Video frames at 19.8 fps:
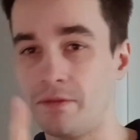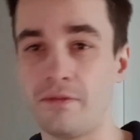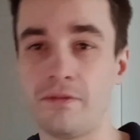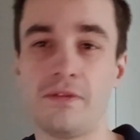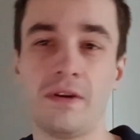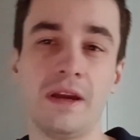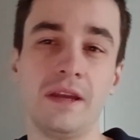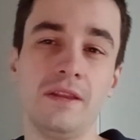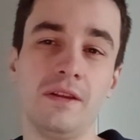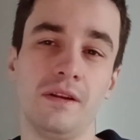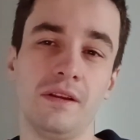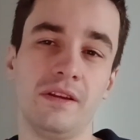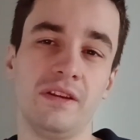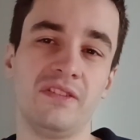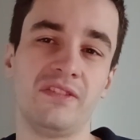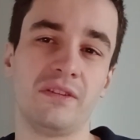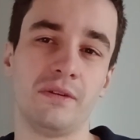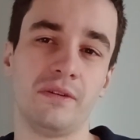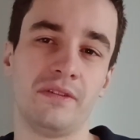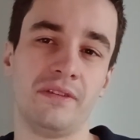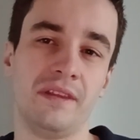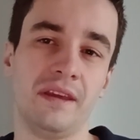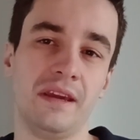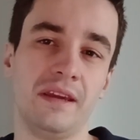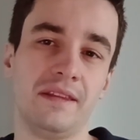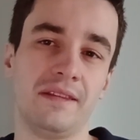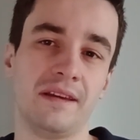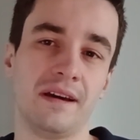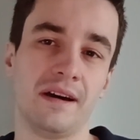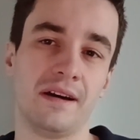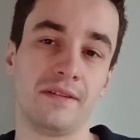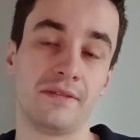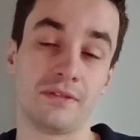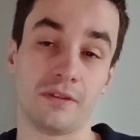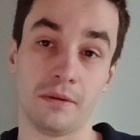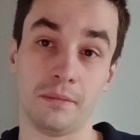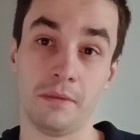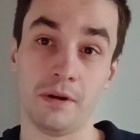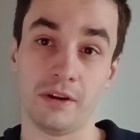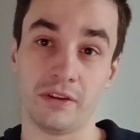Finally, there is data
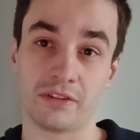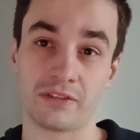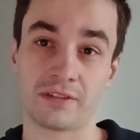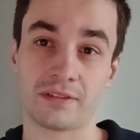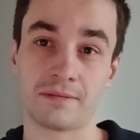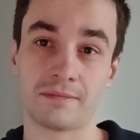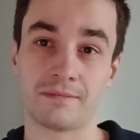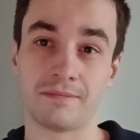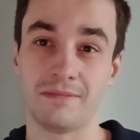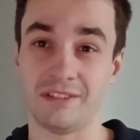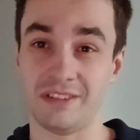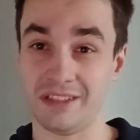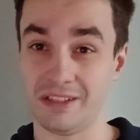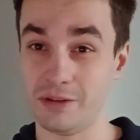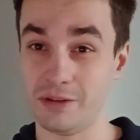from us, the